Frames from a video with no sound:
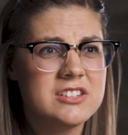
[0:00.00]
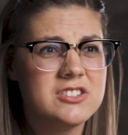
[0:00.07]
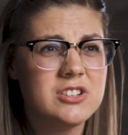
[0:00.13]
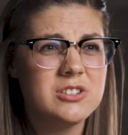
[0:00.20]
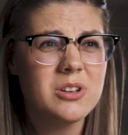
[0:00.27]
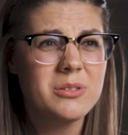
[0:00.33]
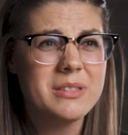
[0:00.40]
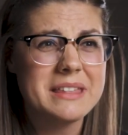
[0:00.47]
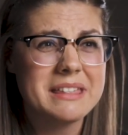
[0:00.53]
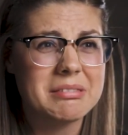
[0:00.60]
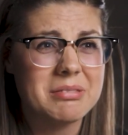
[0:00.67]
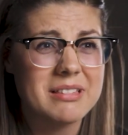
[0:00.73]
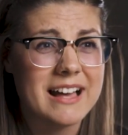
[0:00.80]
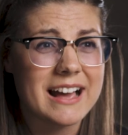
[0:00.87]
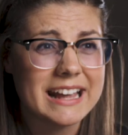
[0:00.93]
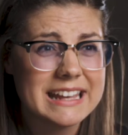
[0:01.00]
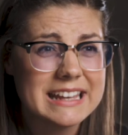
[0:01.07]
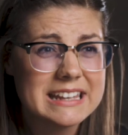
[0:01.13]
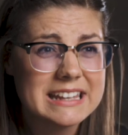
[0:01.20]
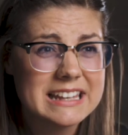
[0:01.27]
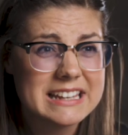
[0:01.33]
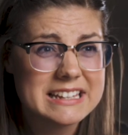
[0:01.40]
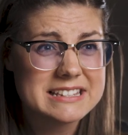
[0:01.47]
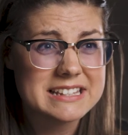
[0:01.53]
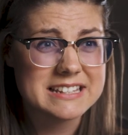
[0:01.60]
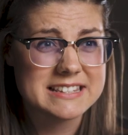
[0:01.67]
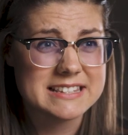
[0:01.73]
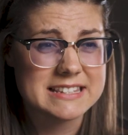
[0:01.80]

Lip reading: Do you know that lying is a